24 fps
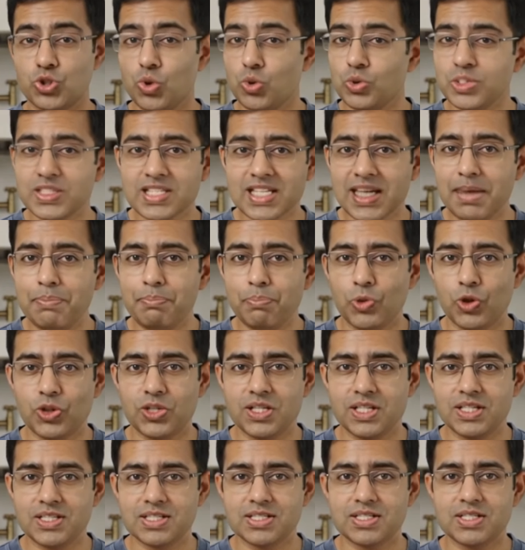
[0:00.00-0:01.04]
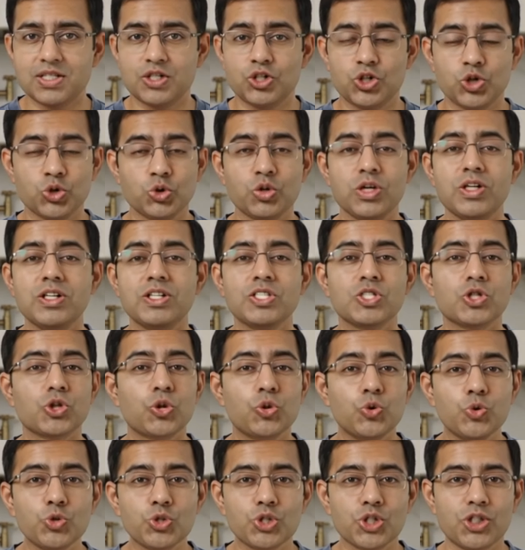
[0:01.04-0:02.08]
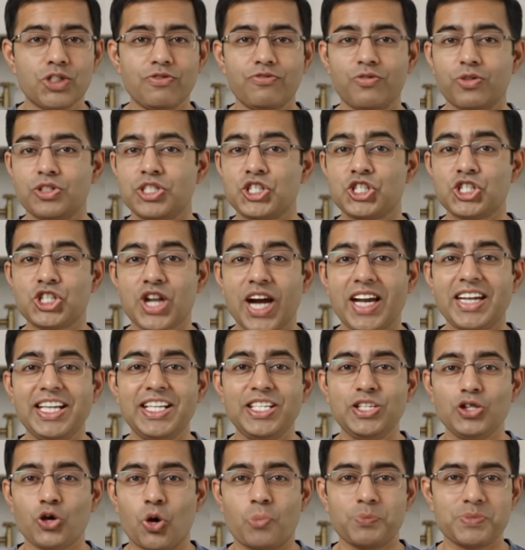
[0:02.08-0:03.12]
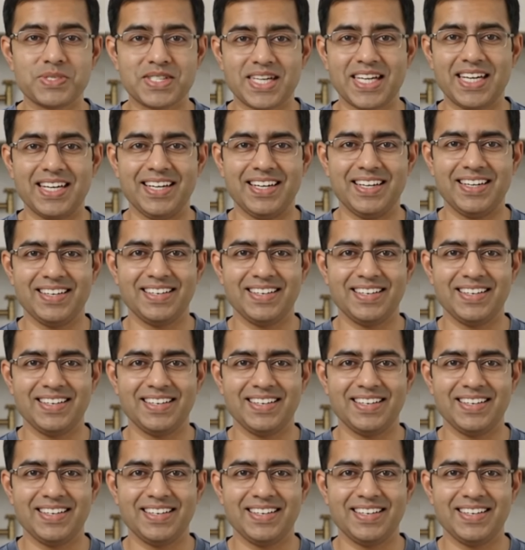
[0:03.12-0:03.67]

don't skimp on this. Sugar is crucial for the shiny top skin.